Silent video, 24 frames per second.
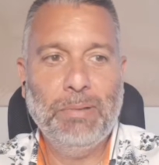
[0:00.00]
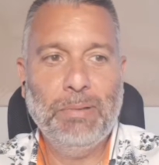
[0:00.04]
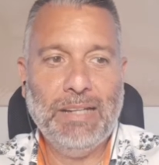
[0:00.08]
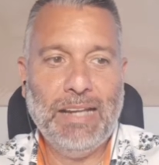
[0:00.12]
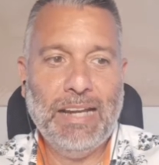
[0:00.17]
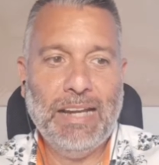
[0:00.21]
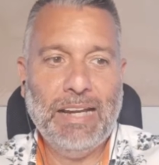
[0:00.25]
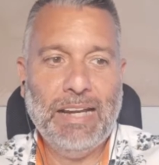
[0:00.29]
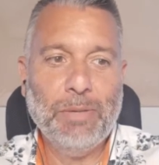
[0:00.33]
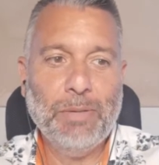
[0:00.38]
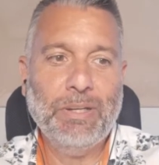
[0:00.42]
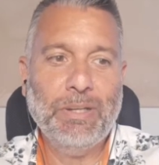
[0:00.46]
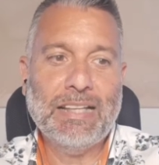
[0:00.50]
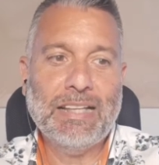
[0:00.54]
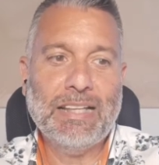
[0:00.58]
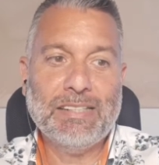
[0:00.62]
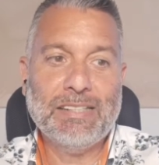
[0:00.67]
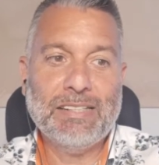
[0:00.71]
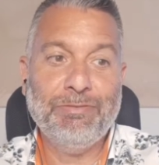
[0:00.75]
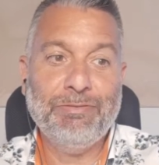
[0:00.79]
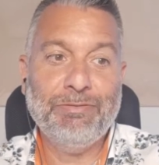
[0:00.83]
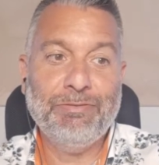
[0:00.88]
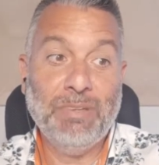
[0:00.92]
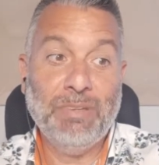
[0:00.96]
anyway, that's
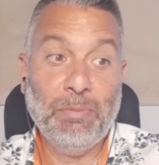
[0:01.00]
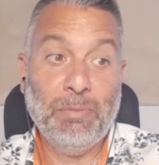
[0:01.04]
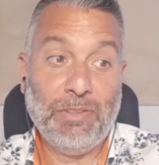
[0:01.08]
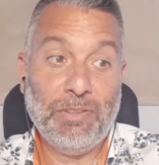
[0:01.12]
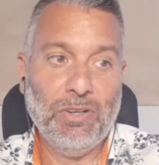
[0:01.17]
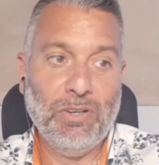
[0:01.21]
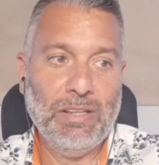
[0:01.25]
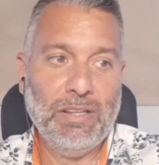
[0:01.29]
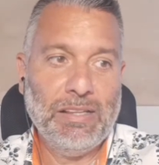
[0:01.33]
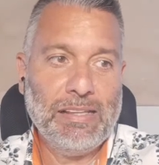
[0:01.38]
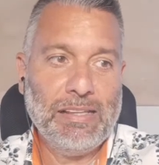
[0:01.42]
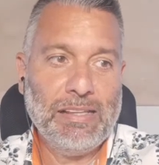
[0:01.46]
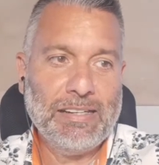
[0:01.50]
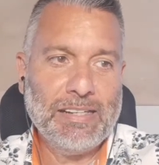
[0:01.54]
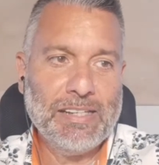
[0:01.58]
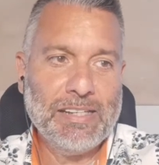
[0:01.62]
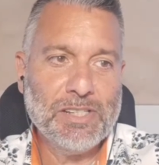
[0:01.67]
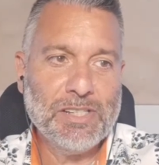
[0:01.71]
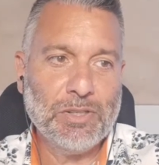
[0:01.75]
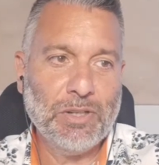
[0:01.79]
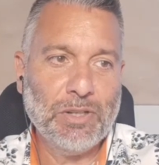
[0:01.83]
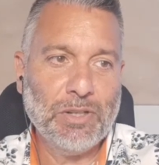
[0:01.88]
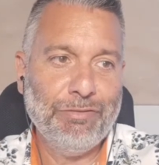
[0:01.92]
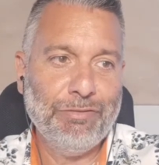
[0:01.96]
the Barcelona that he's
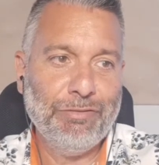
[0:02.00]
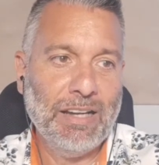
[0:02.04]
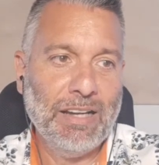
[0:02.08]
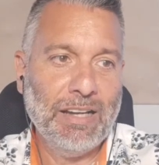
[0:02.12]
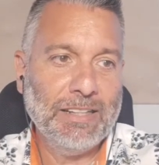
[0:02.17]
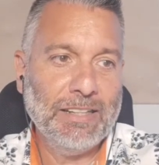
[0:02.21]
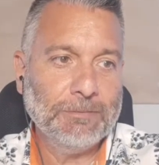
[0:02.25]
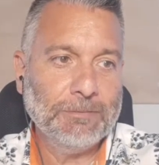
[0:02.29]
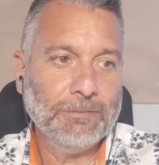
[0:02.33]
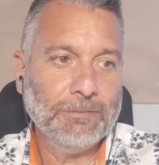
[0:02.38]
going to find.